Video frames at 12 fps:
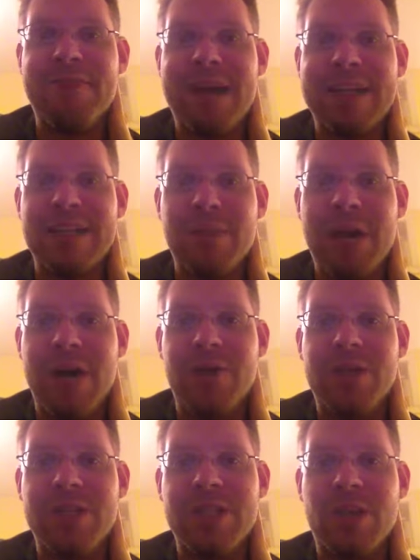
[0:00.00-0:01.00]
fact of the
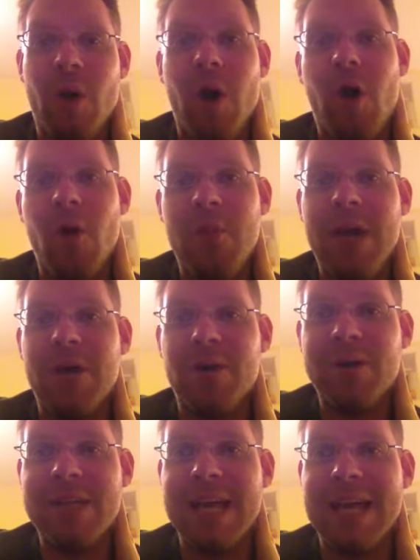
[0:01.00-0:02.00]
matter is, they're all
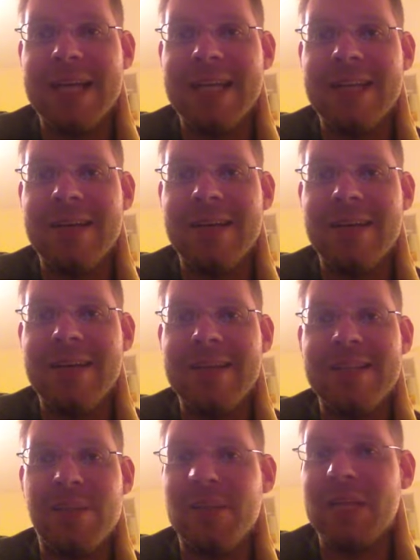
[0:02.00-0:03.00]
better than
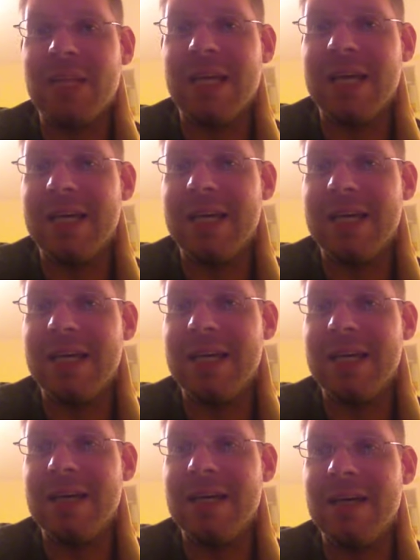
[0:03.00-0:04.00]
something like
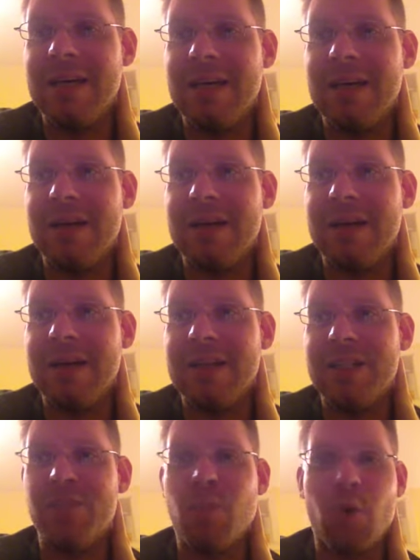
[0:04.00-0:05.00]
uh,
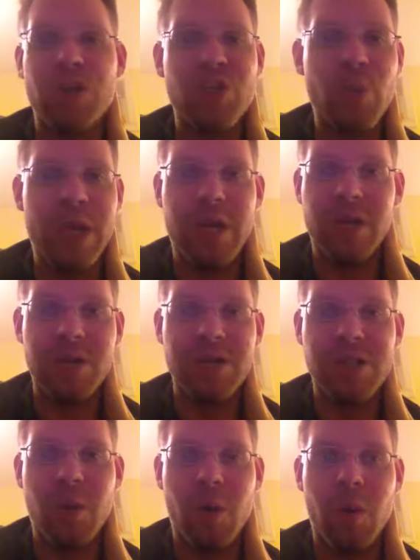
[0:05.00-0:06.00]
Sports
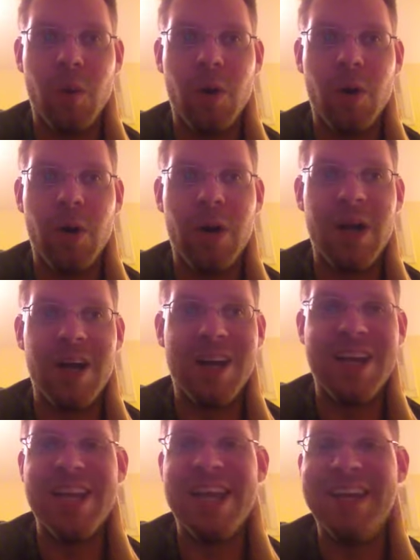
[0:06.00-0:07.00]
Wheels or uh,
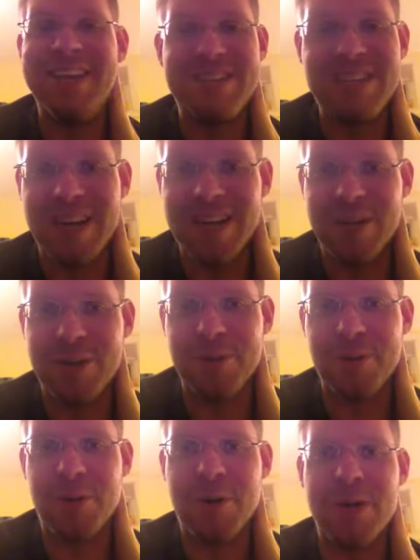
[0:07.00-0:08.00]
Canadian Tire,
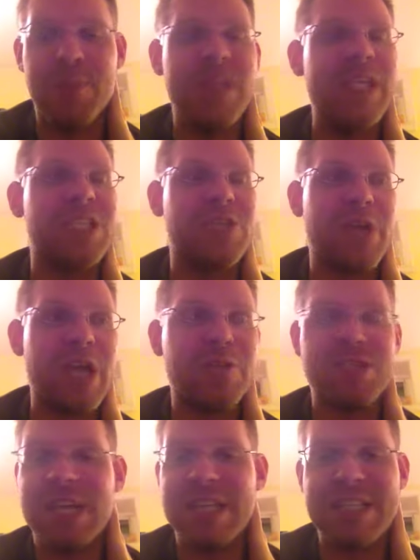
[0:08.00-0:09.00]
or please don't get
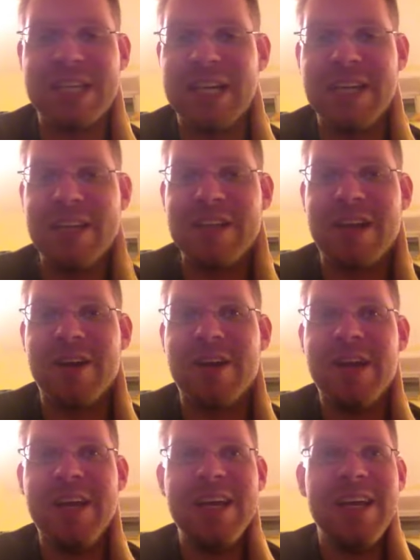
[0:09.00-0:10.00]
your skates at Canadian Tire.
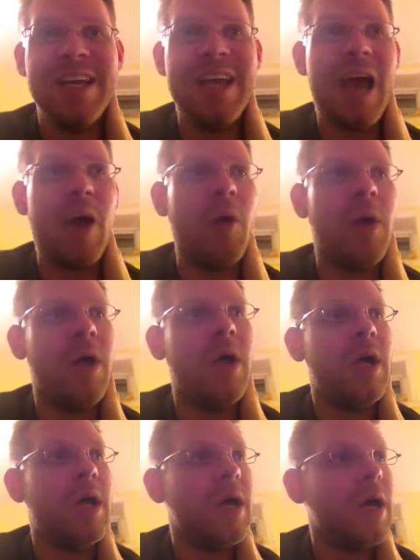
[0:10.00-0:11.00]
Now,
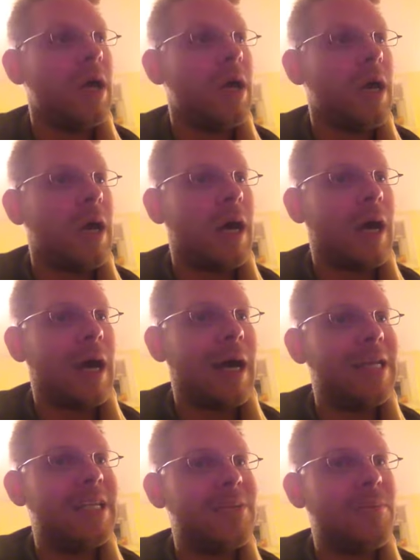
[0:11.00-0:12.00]
uh,
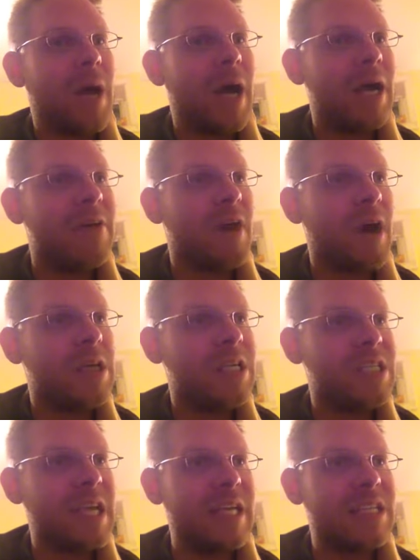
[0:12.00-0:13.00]
I did buy hockey
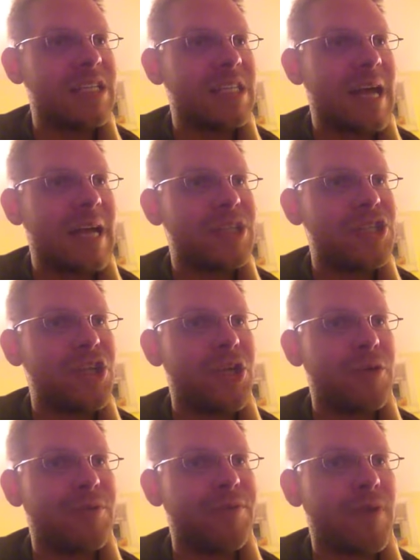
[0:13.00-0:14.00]
skates last
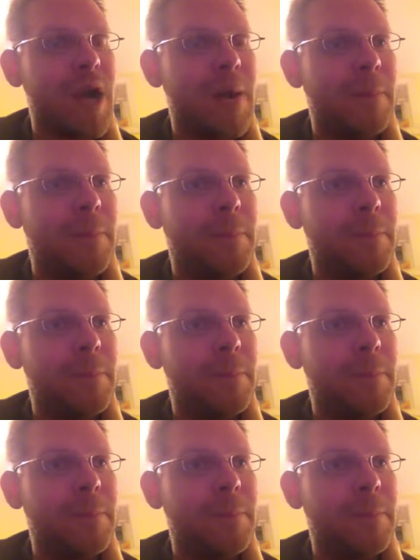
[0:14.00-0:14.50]
year from